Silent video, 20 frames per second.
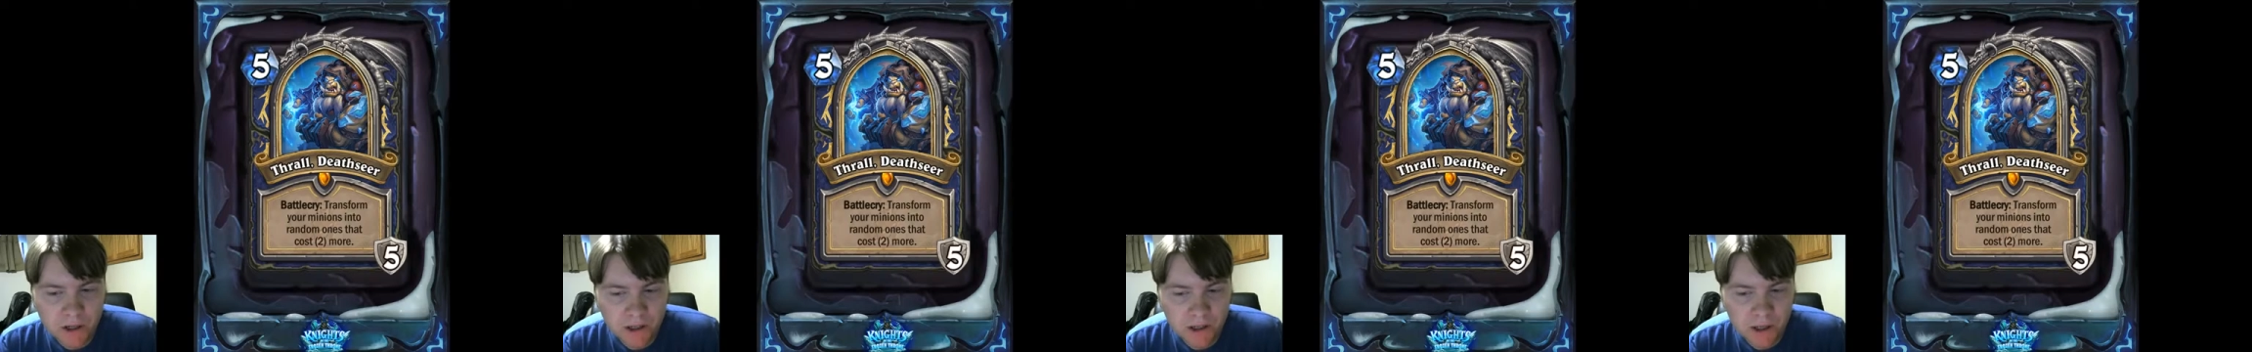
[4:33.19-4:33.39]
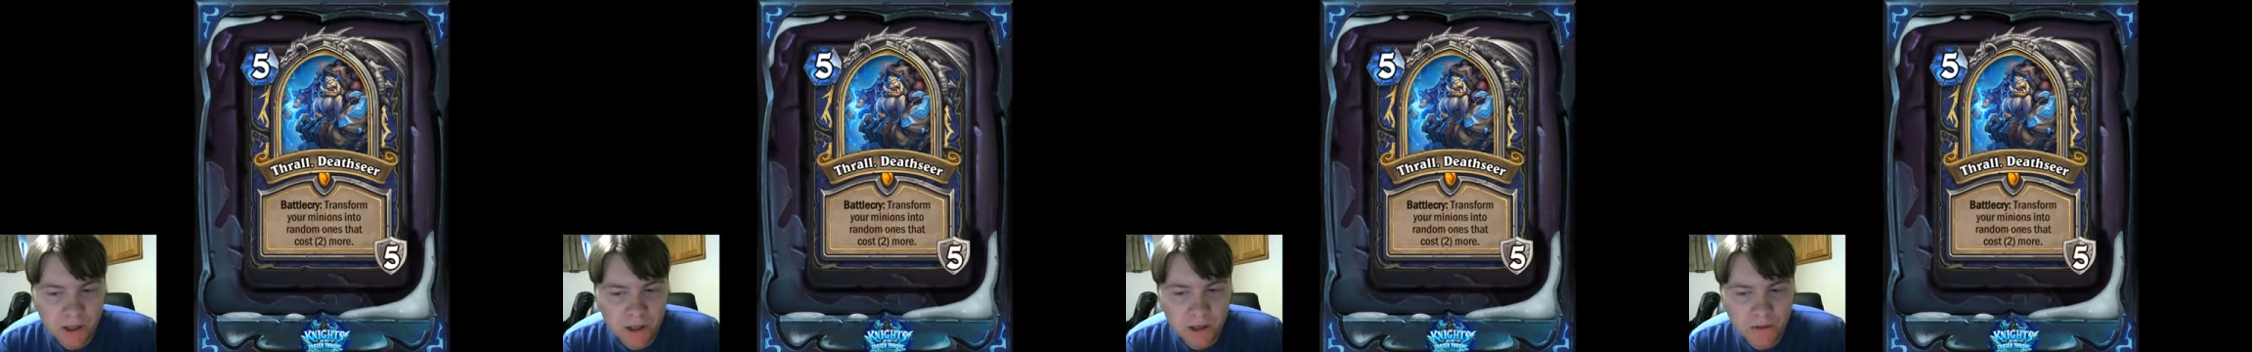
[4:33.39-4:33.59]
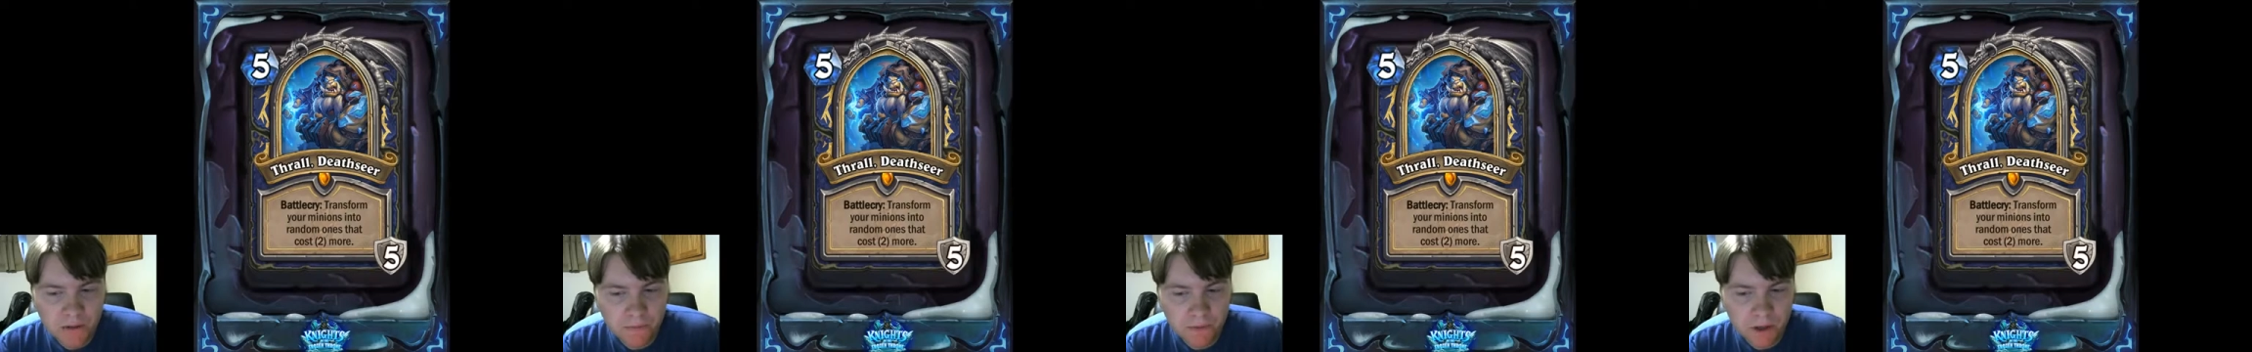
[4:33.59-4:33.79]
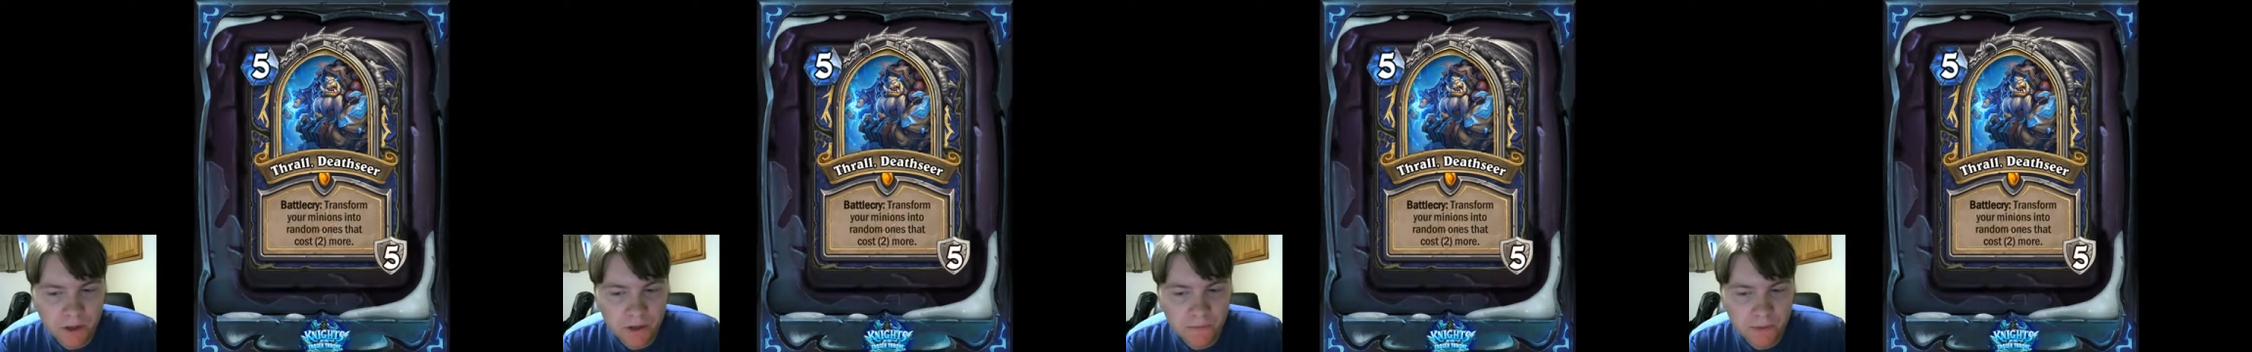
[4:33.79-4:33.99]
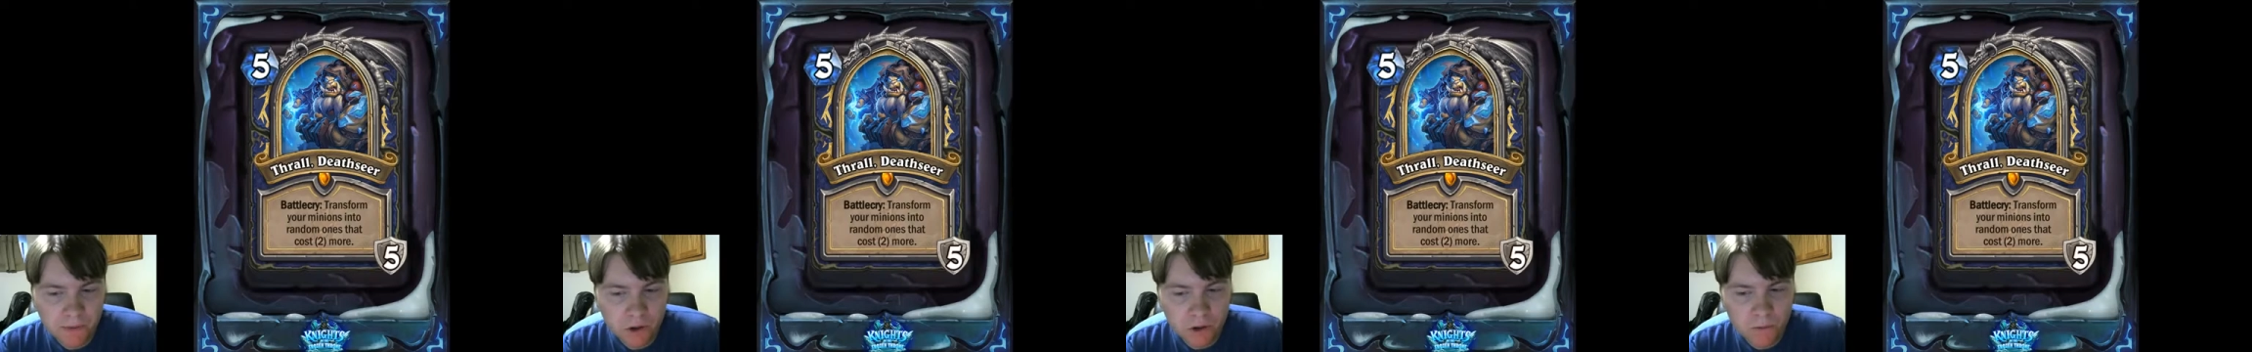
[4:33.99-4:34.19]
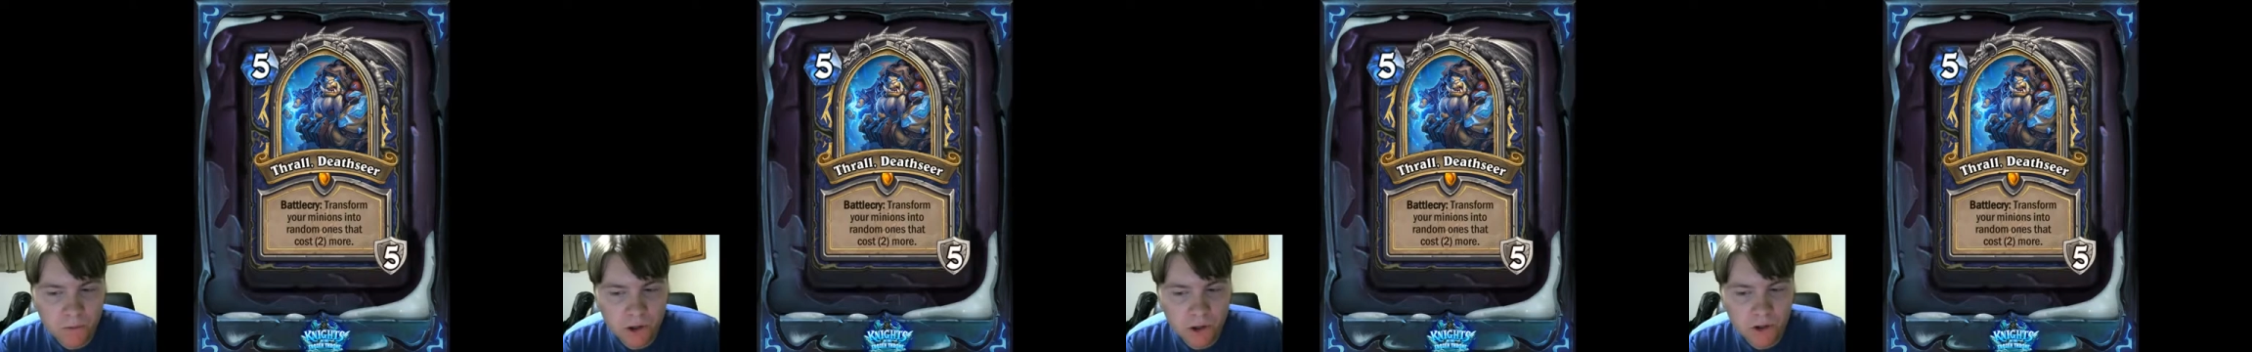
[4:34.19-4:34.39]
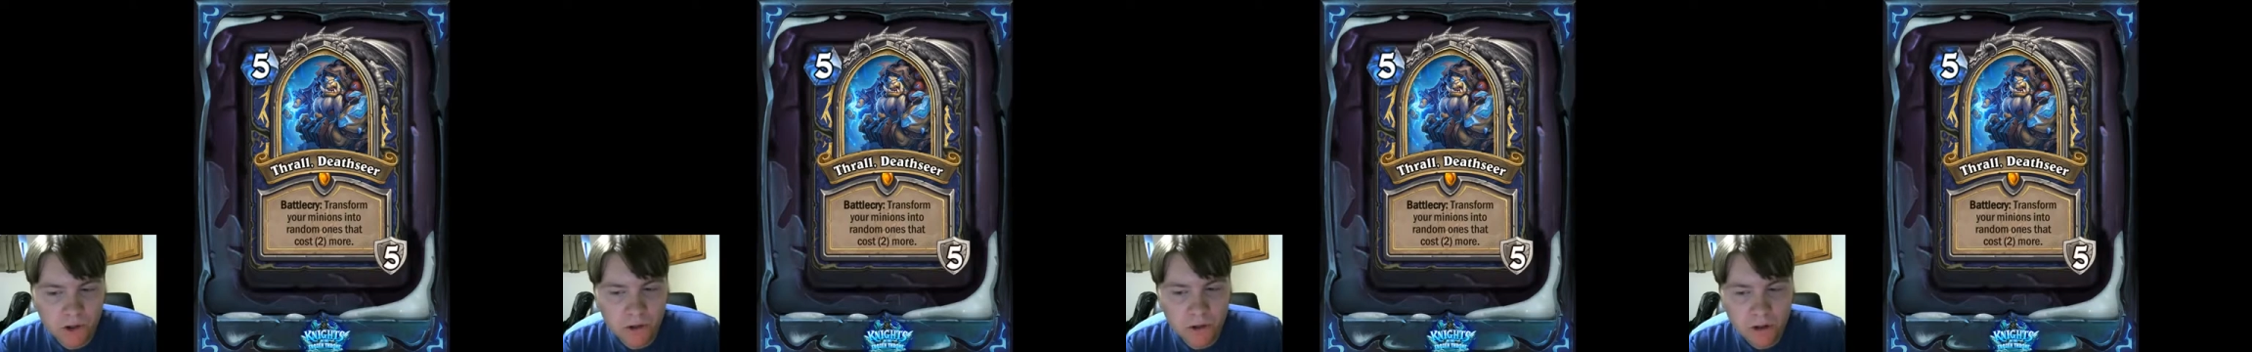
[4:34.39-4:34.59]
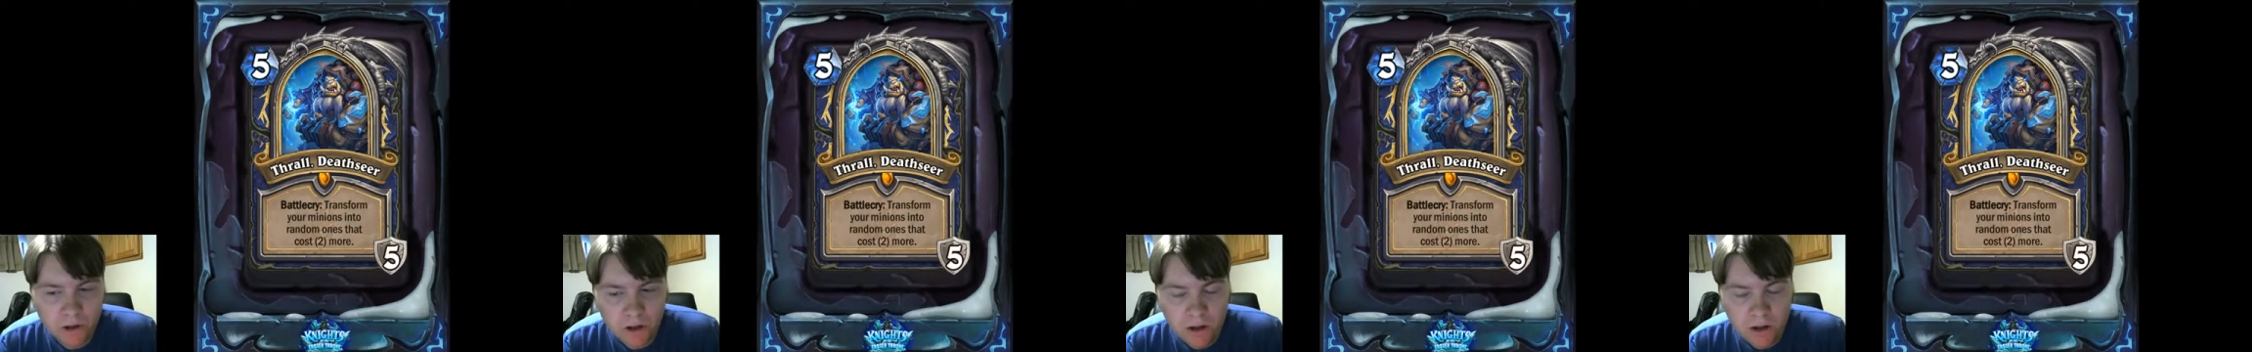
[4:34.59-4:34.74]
gain 5 armor.